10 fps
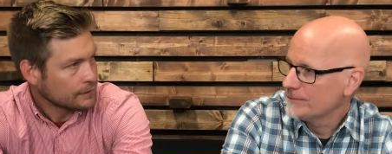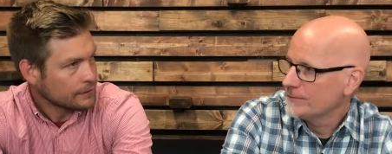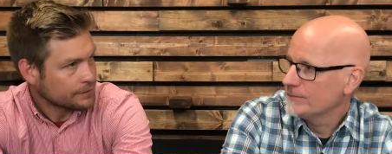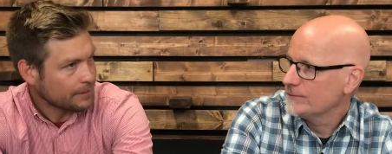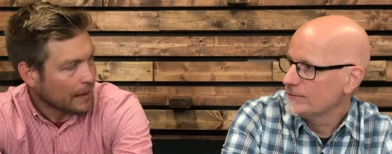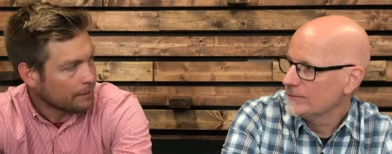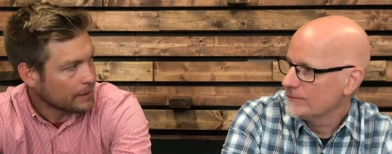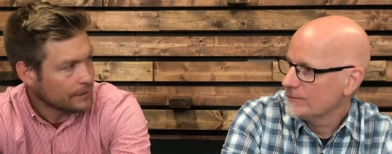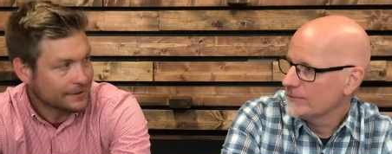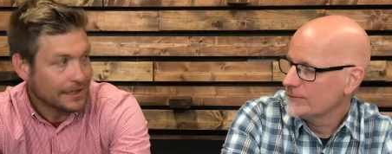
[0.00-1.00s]
Speaker 1: It's about
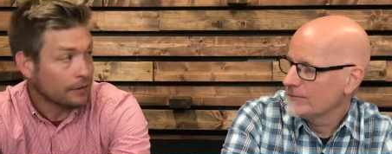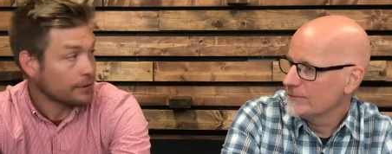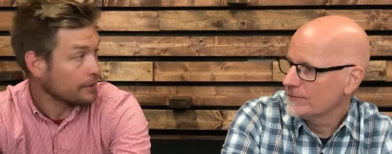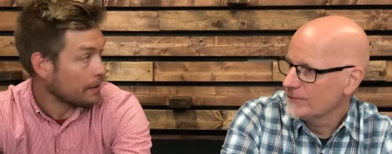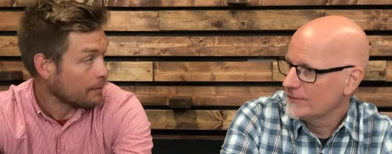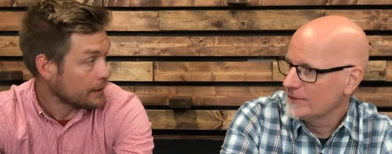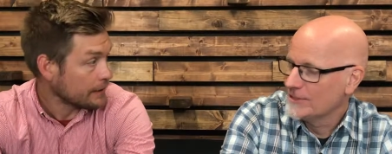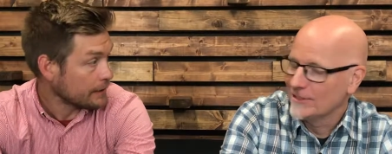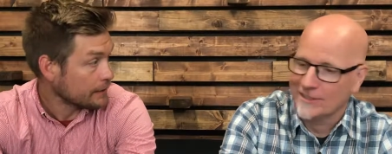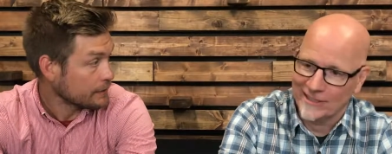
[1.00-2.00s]
money, but it's not really about
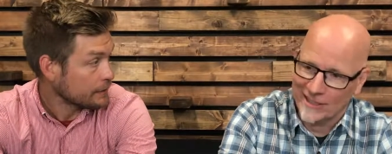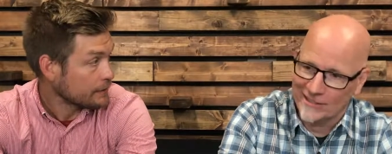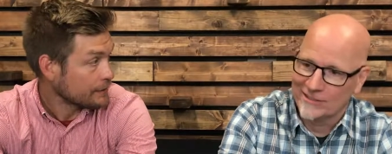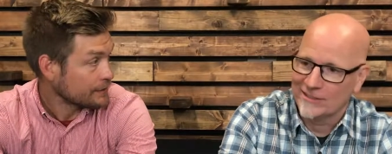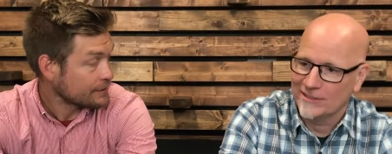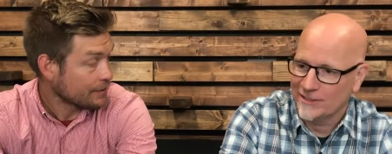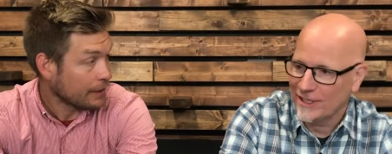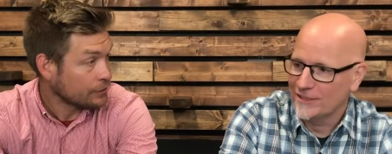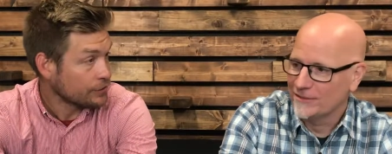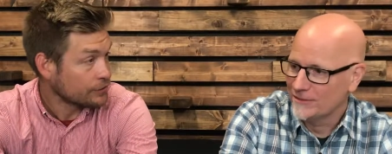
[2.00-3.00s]
money. Yeah. It's
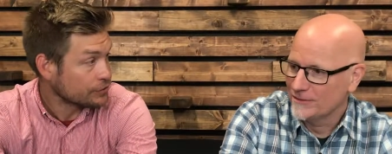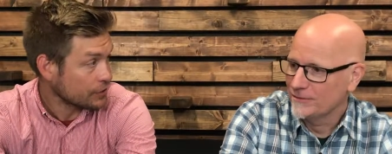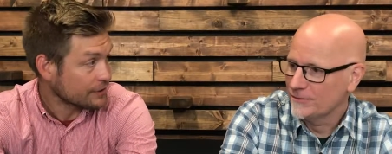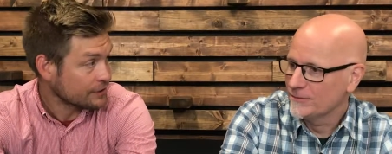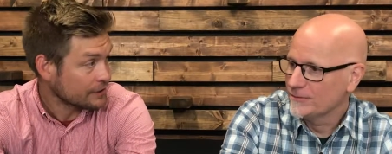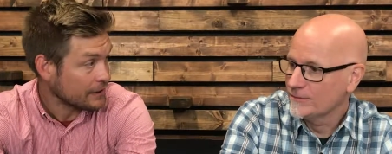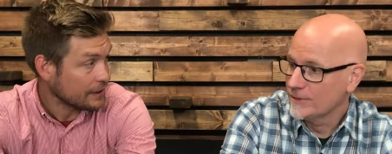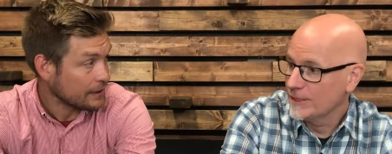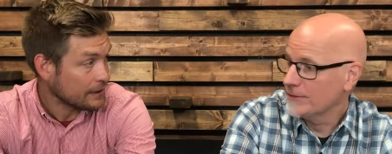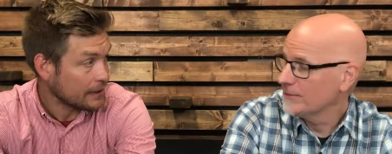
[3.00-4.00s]
about yeah. who do you trust, and